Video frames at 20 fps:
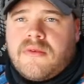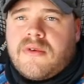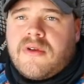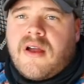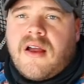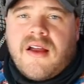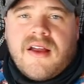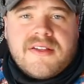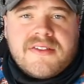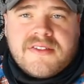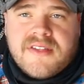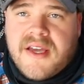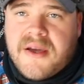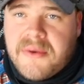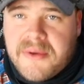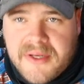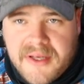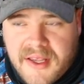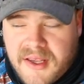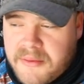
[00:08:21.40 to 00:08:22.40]
All right, so that
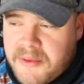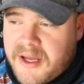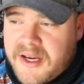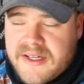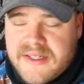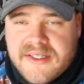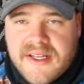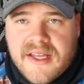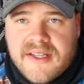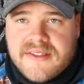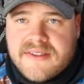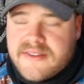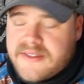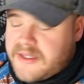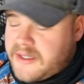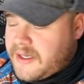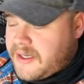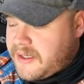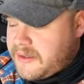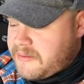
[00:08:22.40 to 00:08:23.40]
one came on a dead
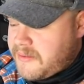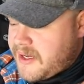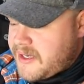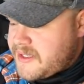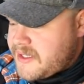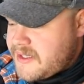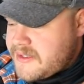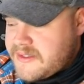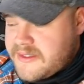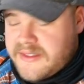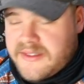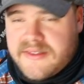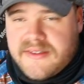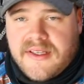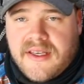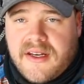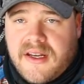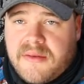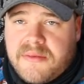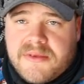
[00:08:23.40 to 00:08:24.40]
stick, and my dead stick
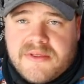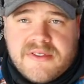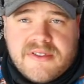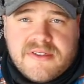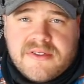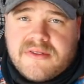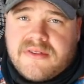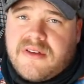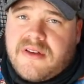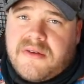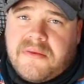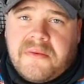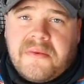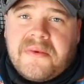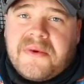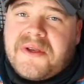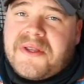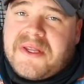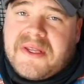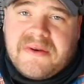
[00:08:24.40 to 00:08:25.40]
setup is just
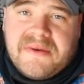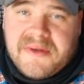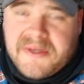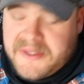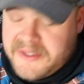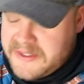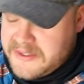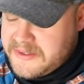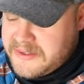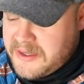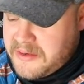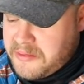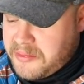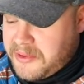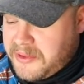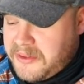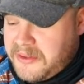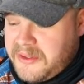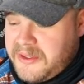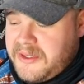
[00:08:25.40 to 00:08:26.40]
really, really
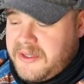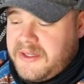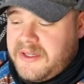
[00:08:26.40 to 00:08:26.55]
simple.